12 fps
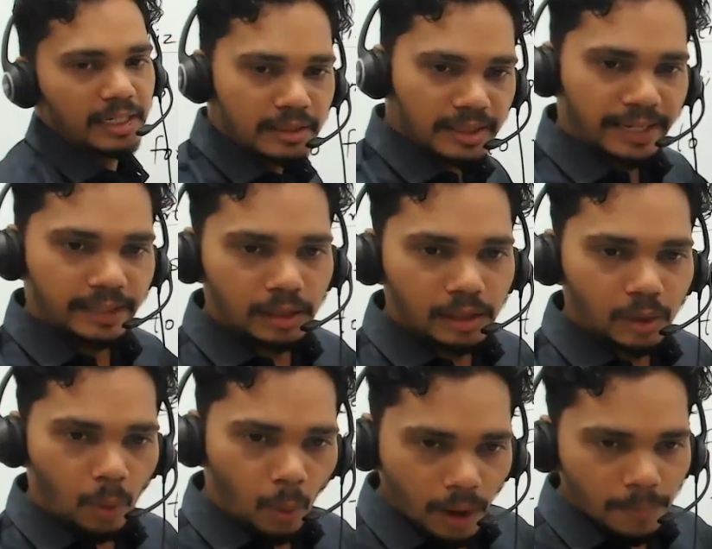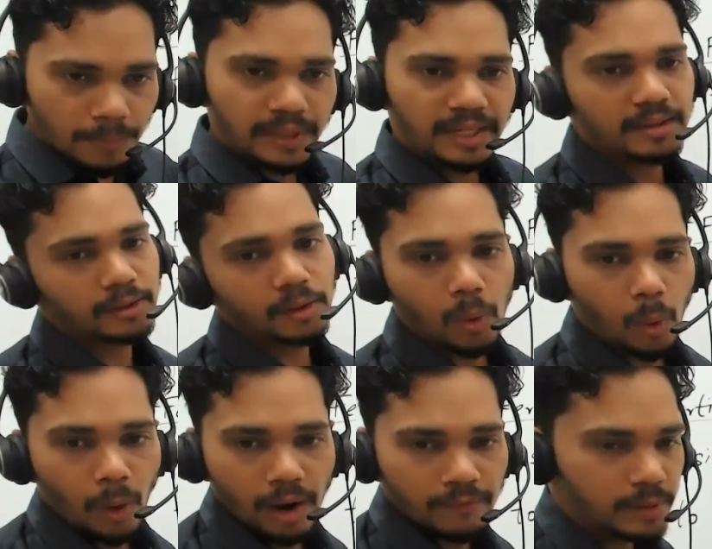Inside the ovum, there is a
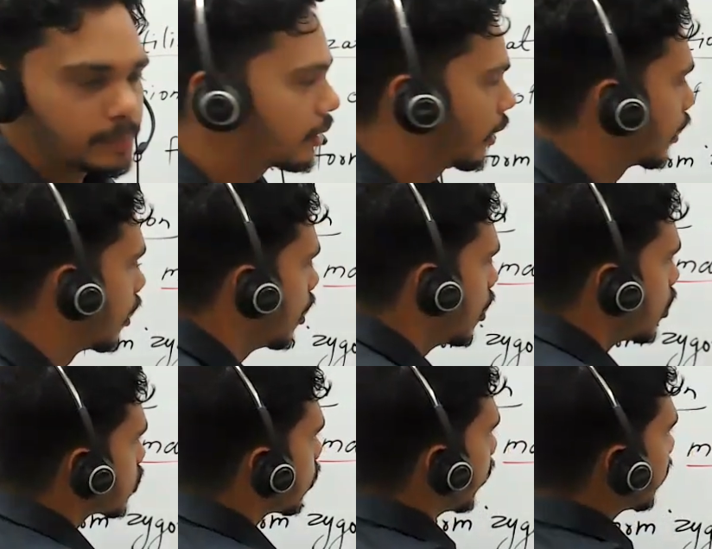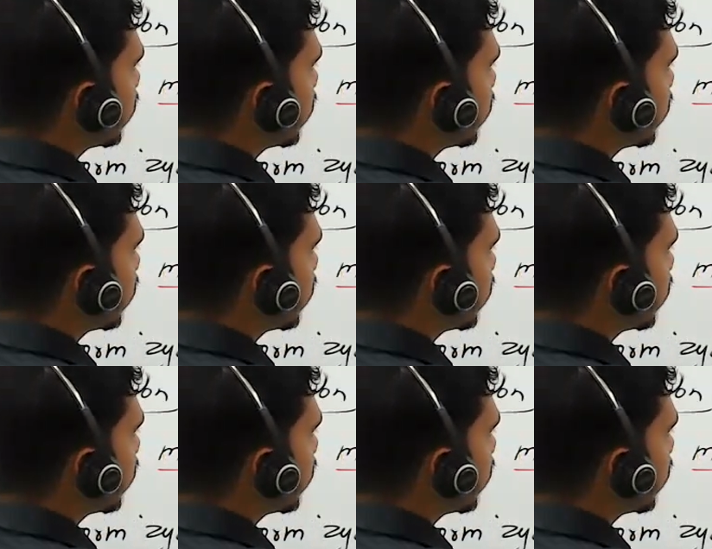ova will be there. So what